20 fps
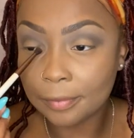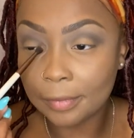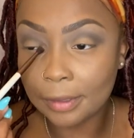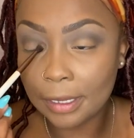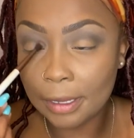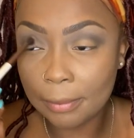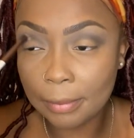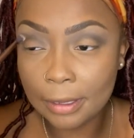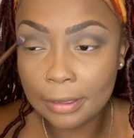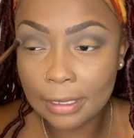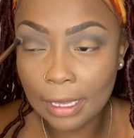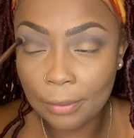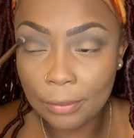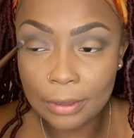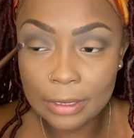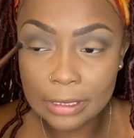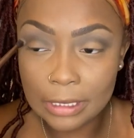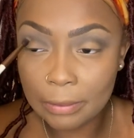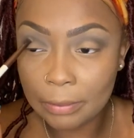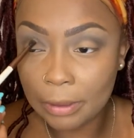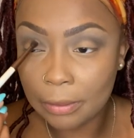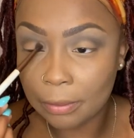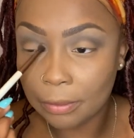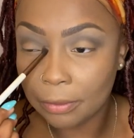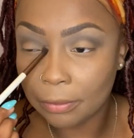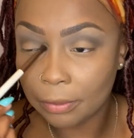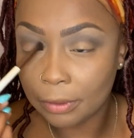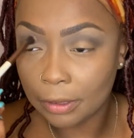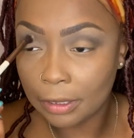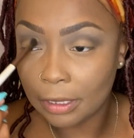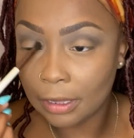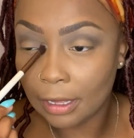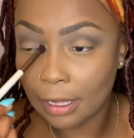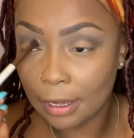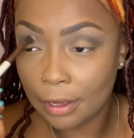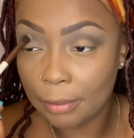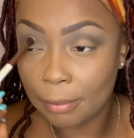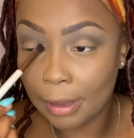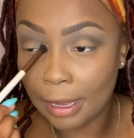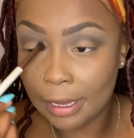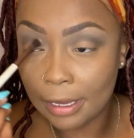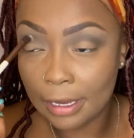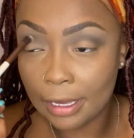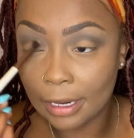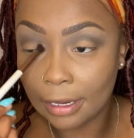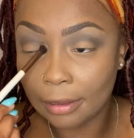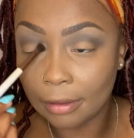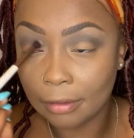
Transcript: And plus, I want to see people really like make it.